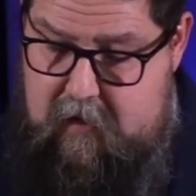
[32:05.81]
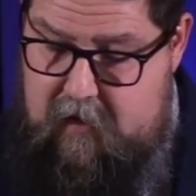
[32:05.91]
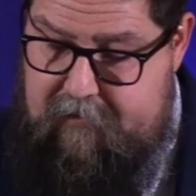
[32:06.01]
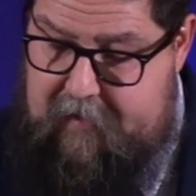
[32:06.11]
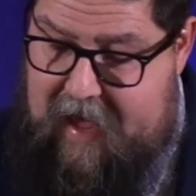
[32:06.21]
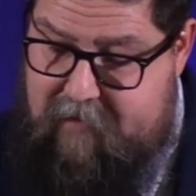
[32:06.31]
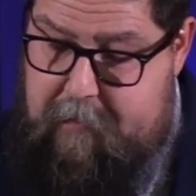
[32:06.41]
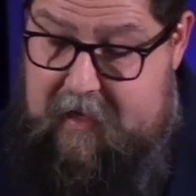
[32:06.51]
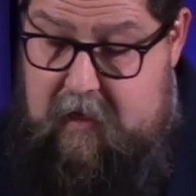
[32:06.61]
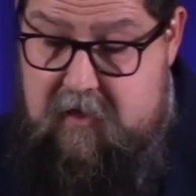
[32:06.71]
for they have
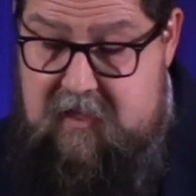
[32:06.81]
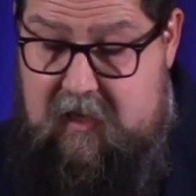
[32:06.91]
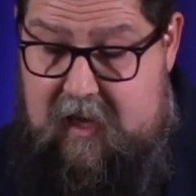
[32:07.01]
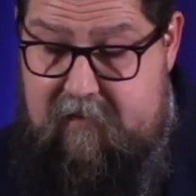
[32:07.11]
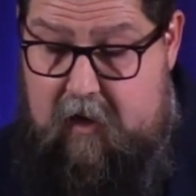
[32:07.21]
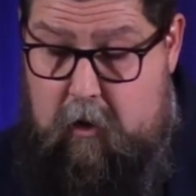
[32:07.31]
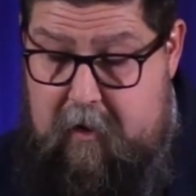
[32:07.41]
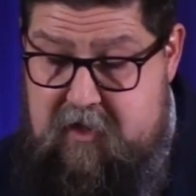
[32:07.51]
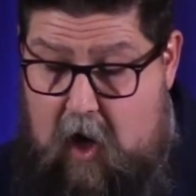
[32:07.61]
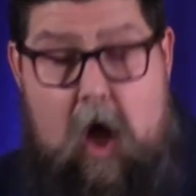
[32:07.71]
opinions to give on
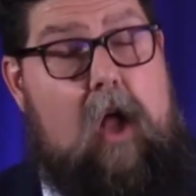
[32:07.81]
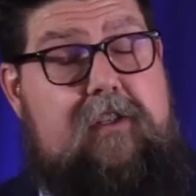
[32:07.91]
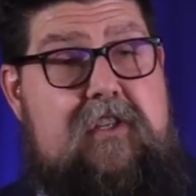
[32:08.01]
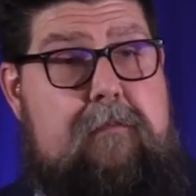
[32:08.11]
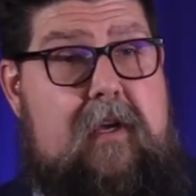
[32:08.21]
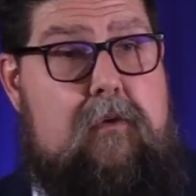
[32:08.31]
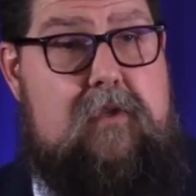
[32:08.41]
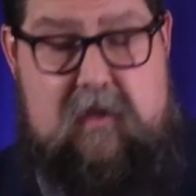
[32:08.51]
almost all disputes